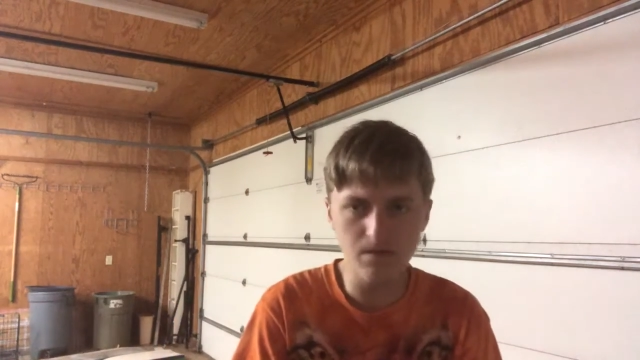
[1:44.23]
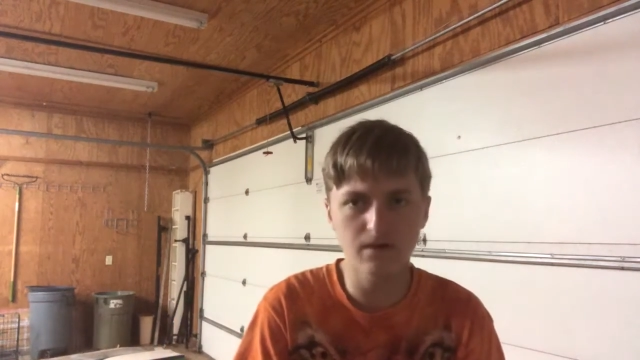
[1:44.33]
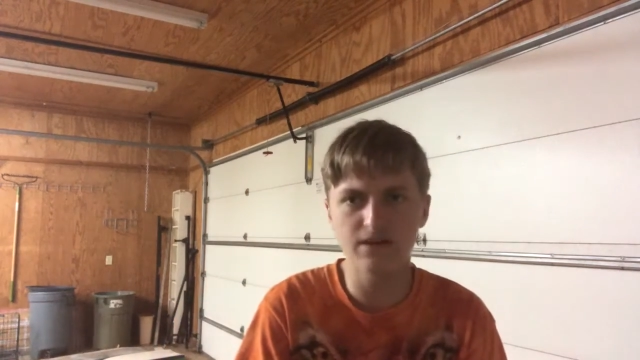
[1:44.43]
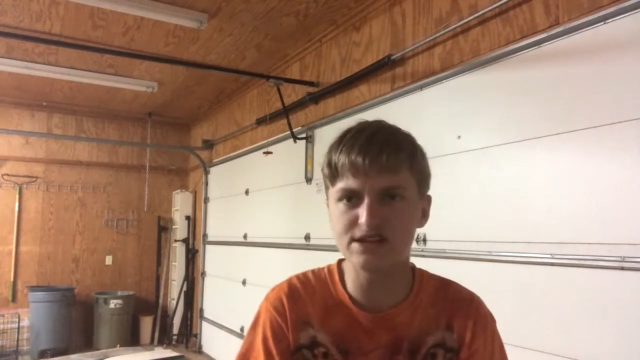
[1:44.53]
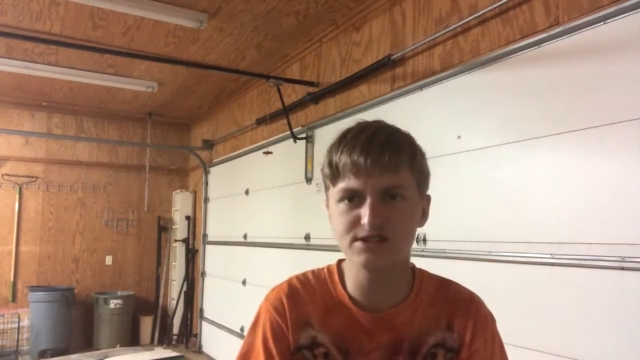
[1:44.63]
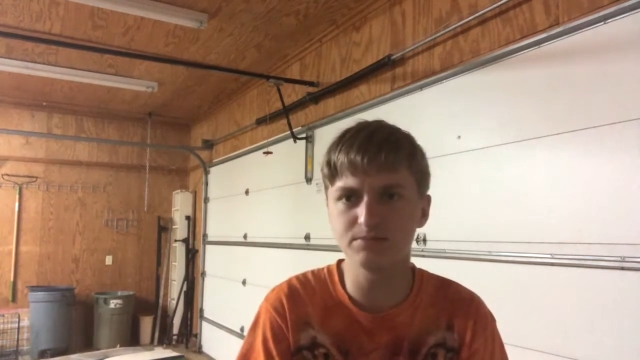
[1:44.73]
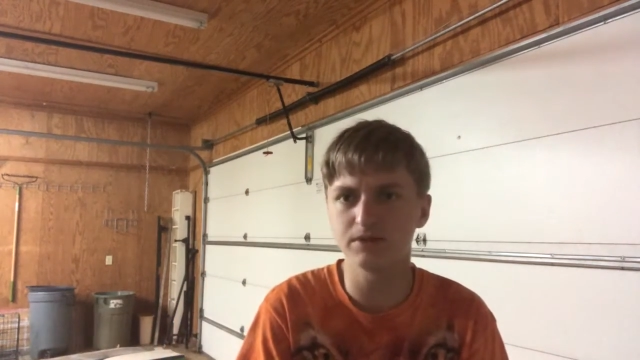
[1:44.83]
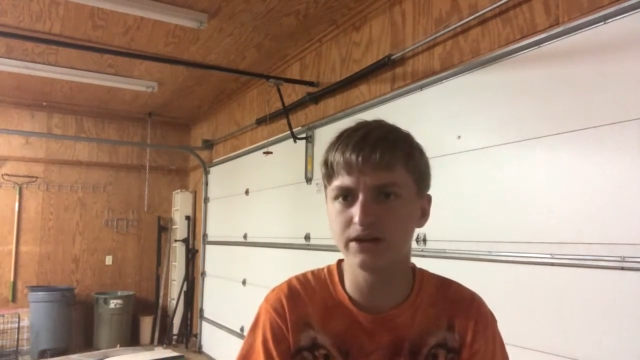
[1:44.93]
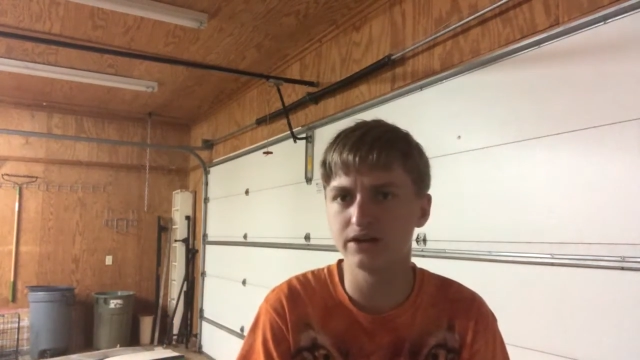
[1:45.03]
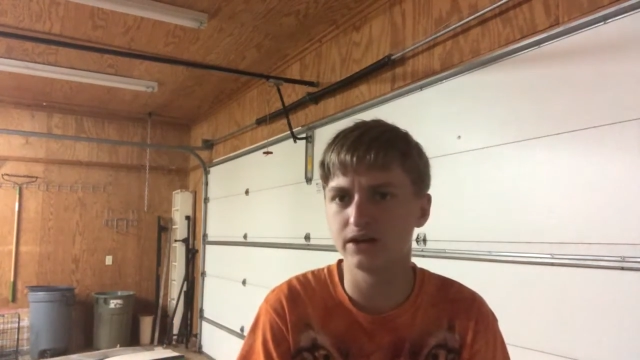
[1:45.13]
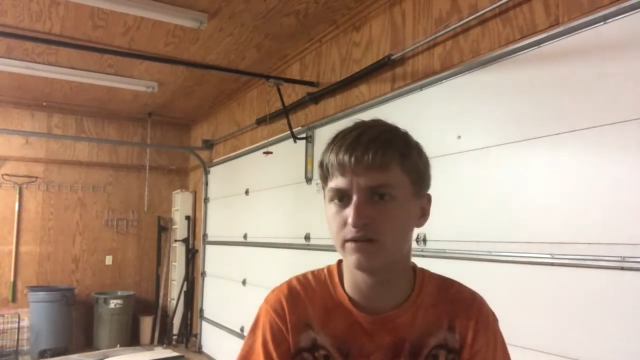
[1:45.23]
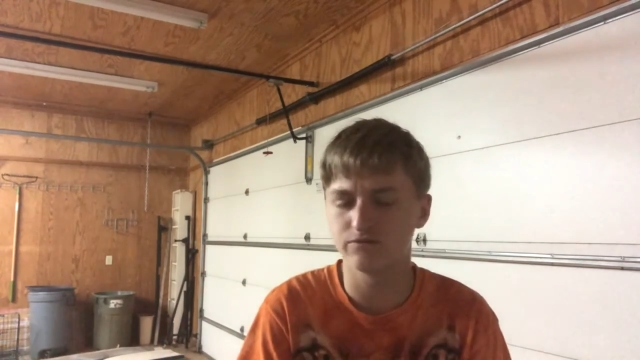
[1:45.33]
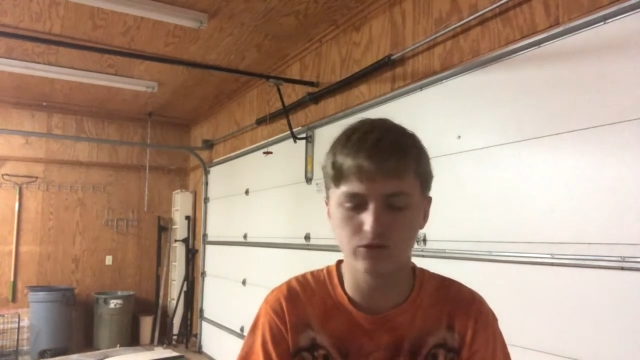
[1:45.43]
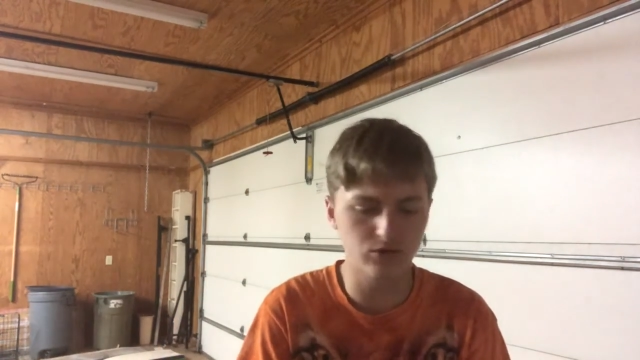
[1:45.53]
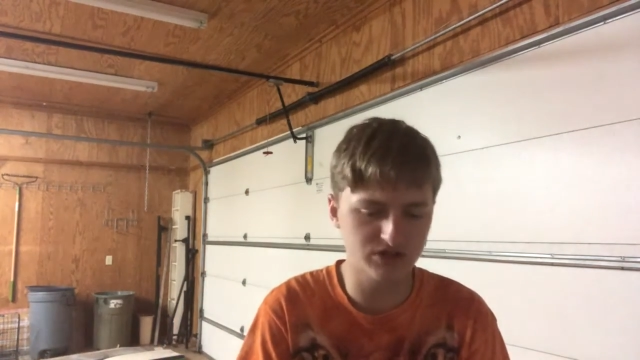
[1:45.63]
That's the plan.
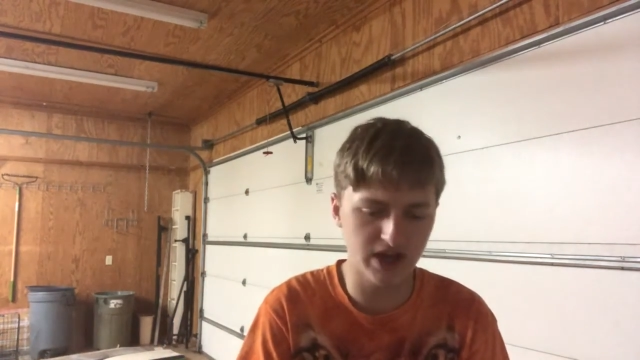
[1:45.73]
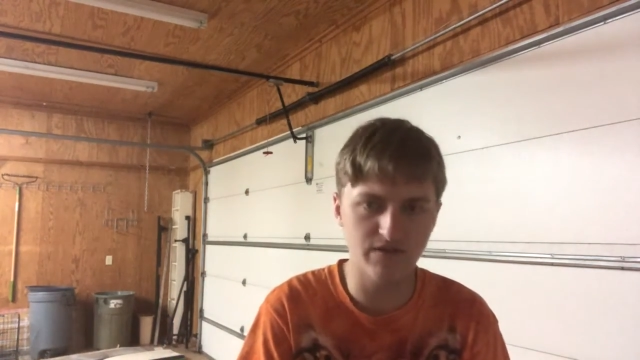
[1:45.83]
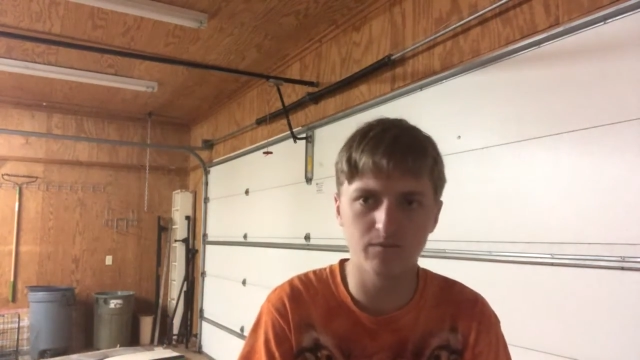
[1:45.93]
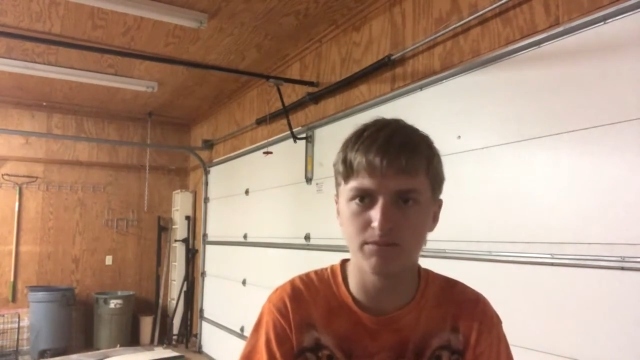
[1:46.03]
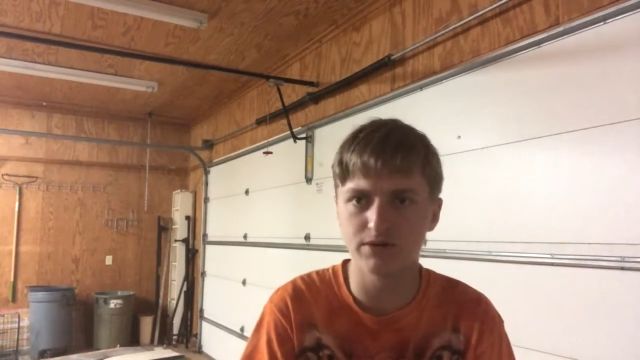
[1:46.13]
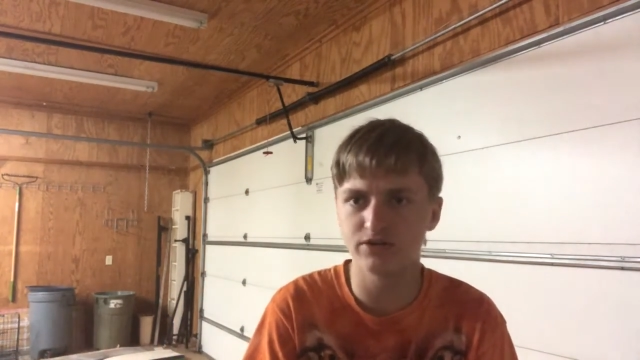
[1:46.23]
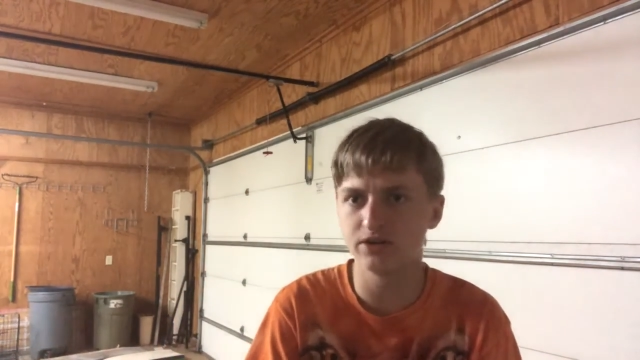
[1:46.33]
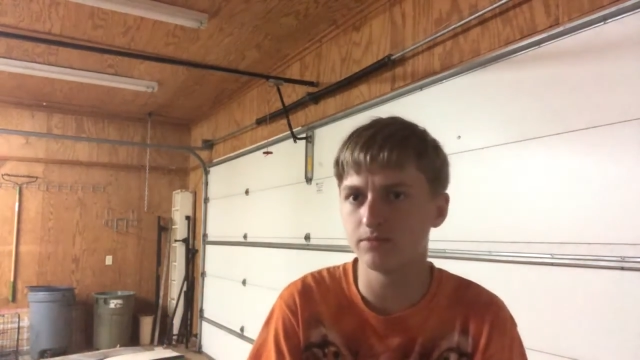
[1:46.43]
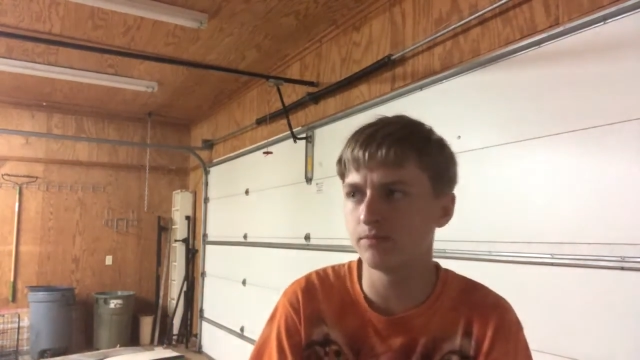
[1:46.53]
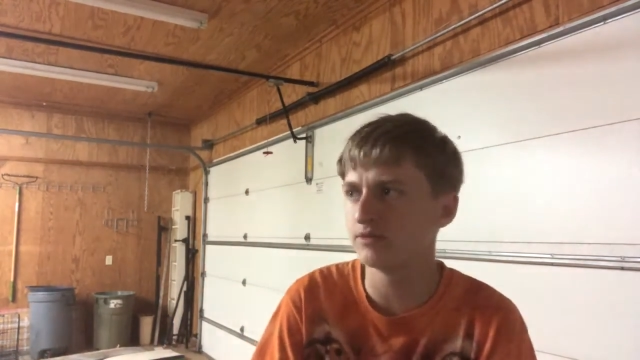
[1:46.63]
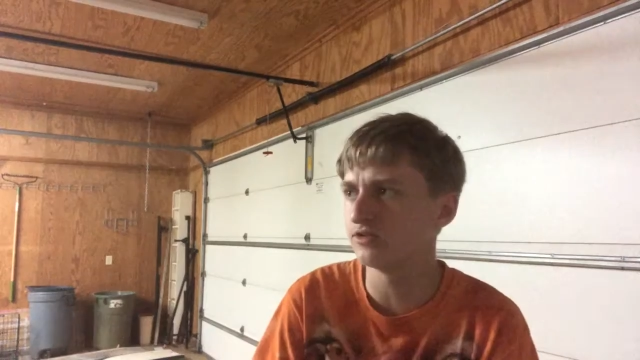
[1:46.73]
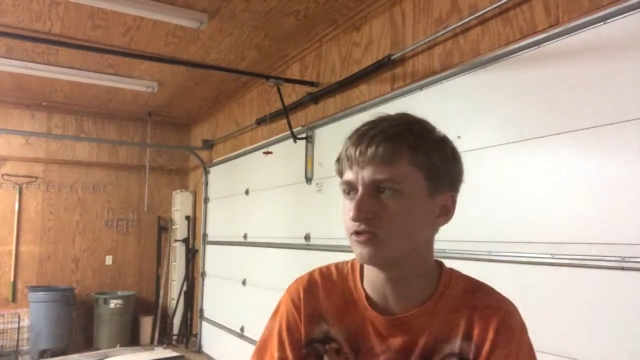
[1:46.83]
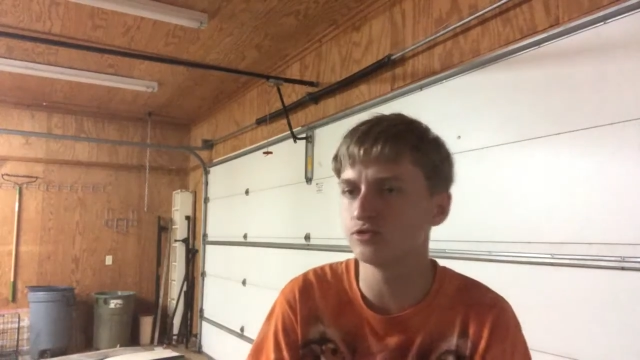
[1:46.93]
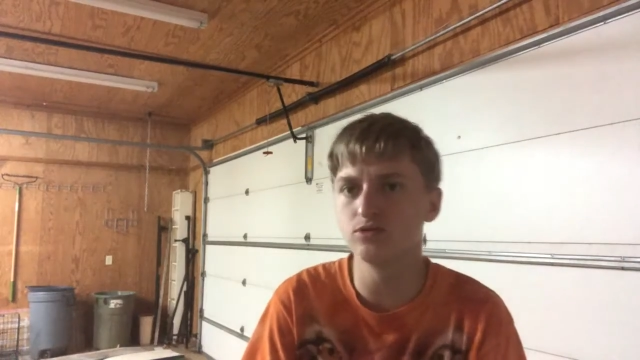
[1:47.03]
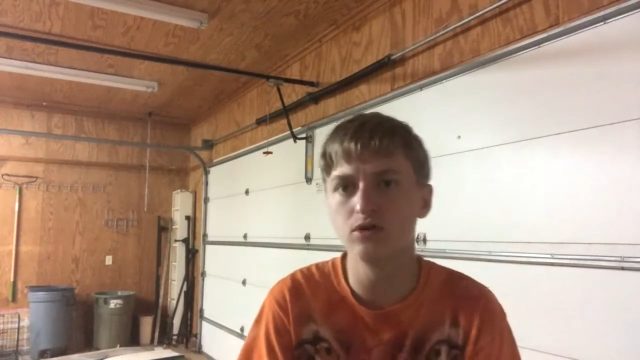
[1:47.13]
I'm busy
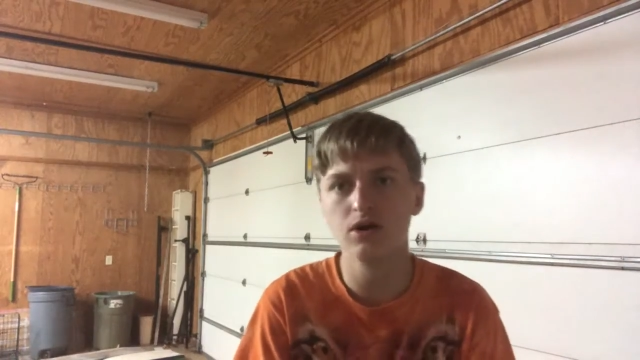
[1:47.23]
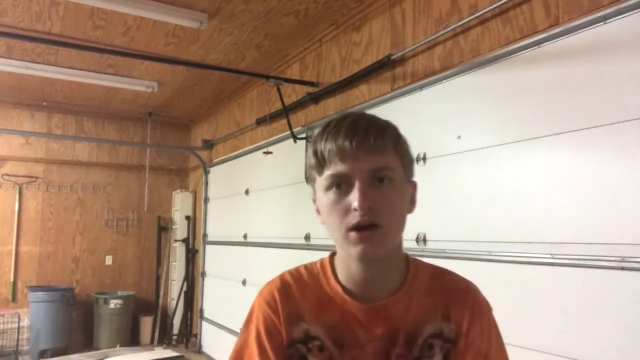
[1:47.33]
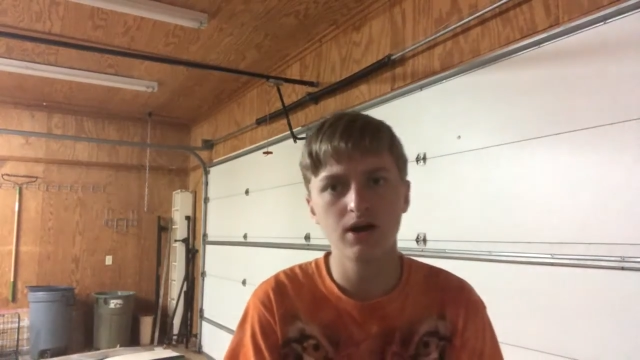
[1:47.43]
school.